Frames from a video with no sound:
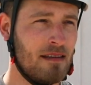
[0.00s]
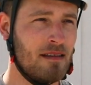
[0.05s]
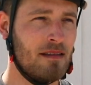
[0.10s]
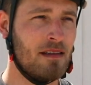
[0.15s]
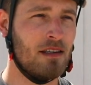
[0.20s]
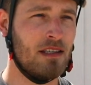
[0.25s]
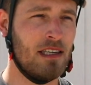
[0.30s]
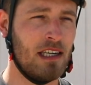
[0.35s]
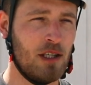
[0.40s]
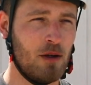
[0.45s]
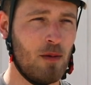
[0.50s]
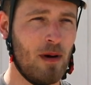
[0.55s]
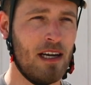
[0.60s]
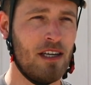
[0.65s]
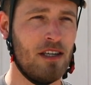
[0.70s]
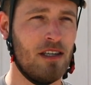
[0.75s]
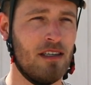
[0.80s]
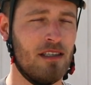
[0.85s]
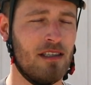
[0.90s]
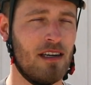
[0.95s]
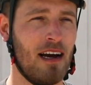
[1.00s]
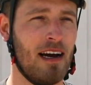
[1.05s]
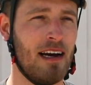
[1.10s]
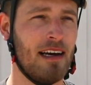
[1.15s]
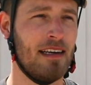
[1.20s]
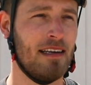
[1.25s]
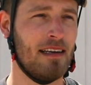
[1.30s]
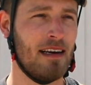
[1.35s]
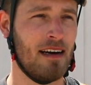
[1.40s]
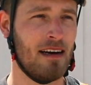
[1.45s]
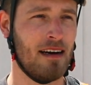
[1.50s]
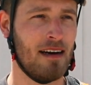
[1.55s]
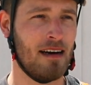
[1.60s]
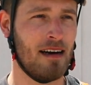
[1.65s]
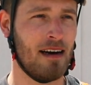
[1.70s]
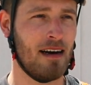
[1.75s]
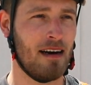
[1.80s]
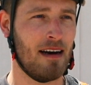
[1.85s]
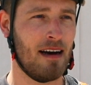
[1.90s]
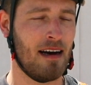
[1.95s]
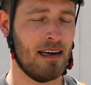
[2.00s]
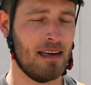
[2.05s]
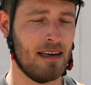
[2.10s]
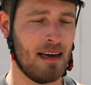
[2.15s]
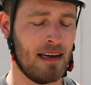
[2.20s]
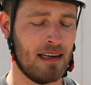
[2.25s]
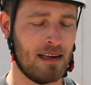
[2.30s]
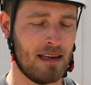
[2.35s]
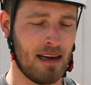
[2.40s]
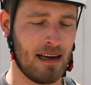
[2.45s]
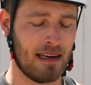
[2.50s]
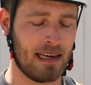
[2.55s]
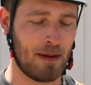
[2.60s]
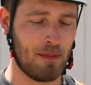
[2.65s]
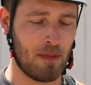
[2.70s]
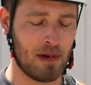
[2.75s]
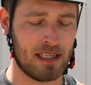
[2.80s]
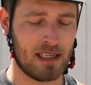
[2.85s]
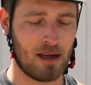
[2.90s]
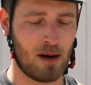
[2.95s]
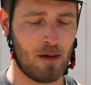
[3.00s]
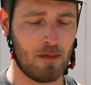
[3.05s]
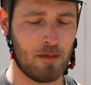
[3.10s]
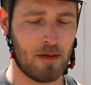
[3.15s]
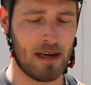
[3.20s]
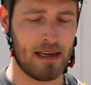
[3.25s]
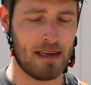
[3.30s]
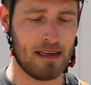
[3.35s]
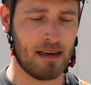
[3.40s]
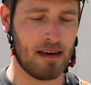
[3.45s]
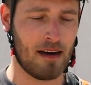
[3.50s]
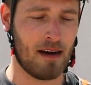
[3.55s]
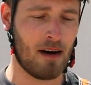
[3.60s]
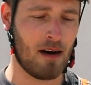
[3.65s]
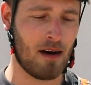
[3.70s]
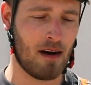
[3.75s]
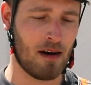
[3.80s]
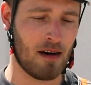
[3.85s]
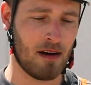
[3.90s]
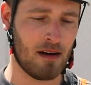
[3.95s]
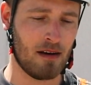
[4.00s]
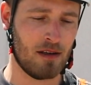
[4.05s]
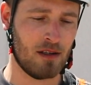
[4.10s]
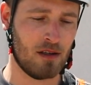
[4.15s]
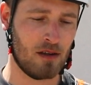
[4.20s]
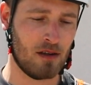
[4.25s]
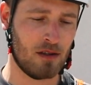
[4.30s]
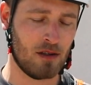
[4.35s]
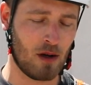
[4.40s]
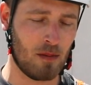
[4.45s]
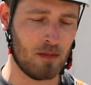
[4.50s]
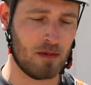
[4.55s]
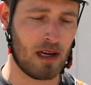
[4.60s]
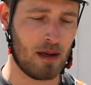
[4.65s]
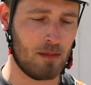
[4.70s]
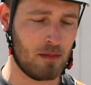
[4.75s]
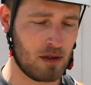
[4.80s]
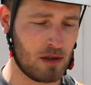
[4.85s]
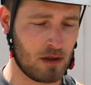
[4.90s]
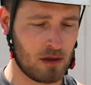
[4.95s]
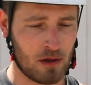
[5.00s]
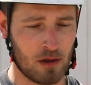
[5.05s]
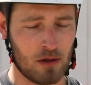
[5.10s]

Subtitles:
The situations I get myself in are sometimes